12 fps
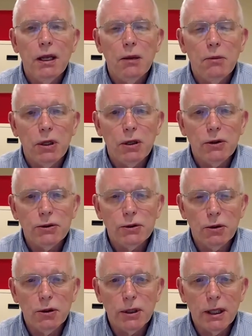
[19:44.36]
but also
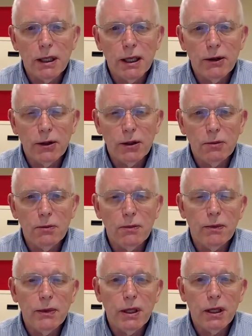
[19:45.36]
looking at them
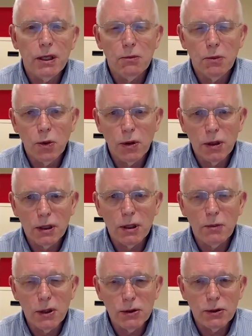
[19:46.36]
in a more
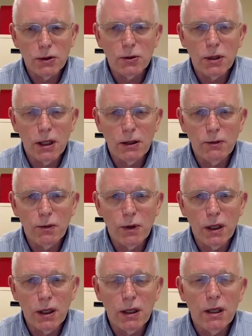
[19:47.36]
dimensional kind of
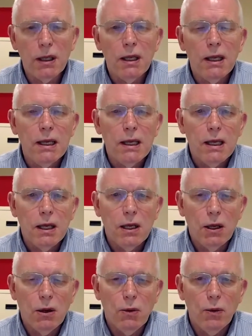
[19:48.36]
way,
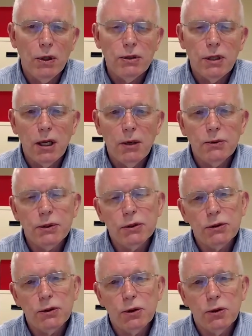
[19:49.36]
which helps
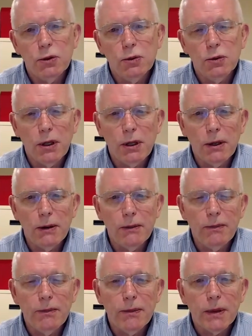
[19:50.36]
us to
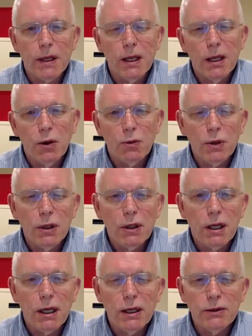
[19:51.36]

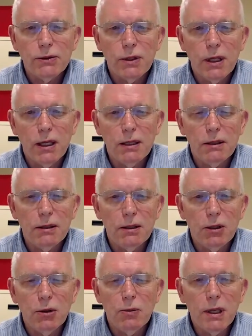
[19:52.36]
realize that
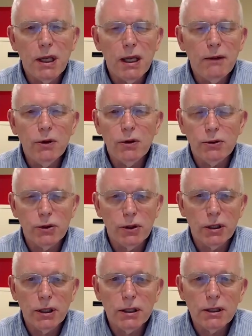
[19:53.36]
behavior is
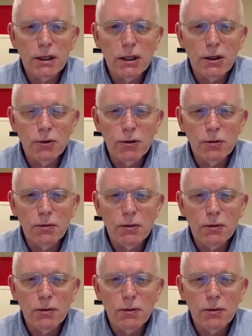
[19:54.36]
on a continuum